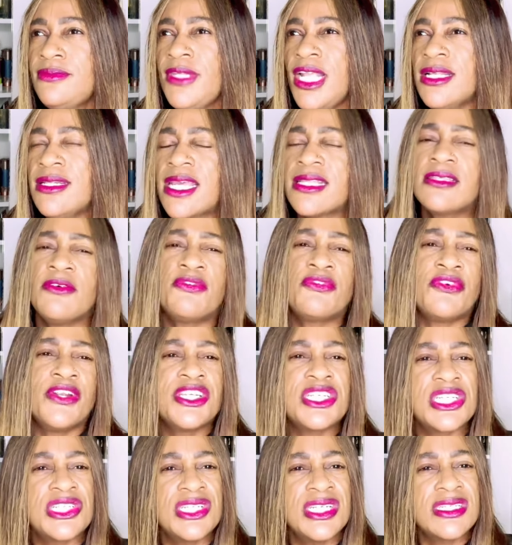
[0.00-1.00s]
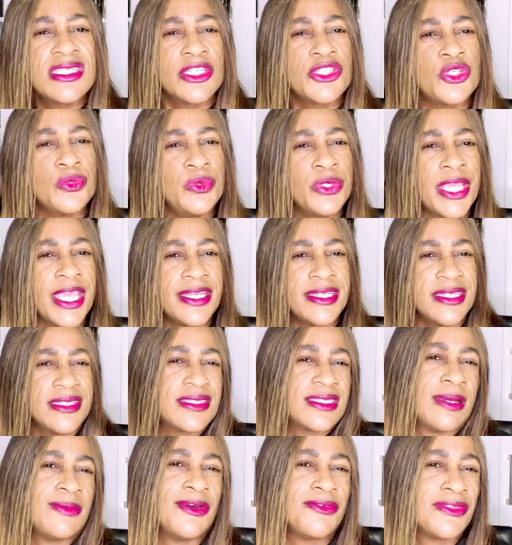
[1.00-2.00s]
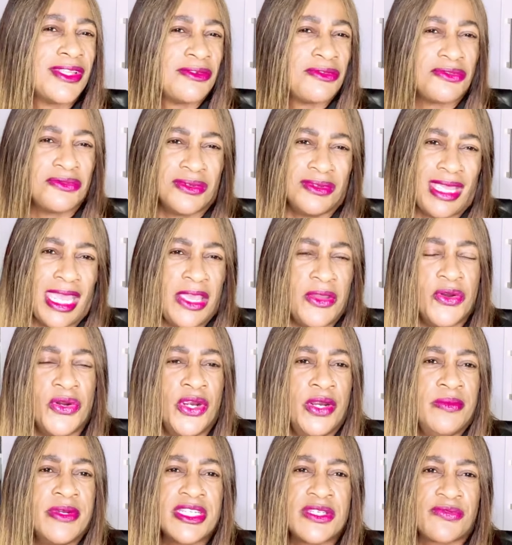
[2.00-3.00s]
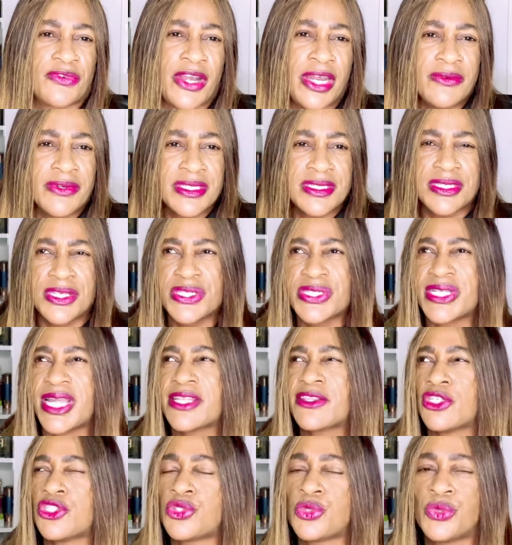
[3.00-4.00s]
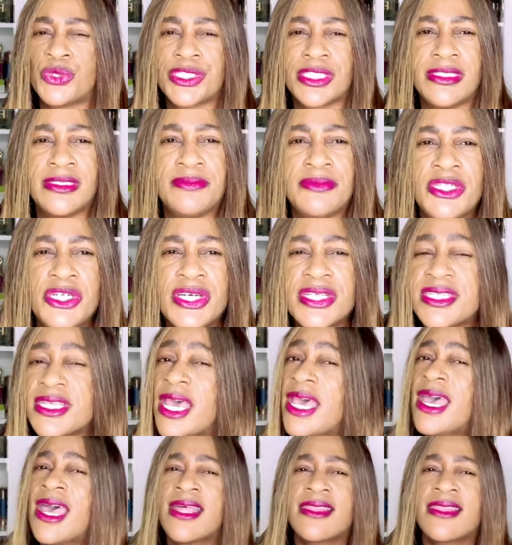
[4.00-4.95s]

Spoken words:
like the freshness that you will get in some of the Hermes fragrances, like the Jour de Hermes.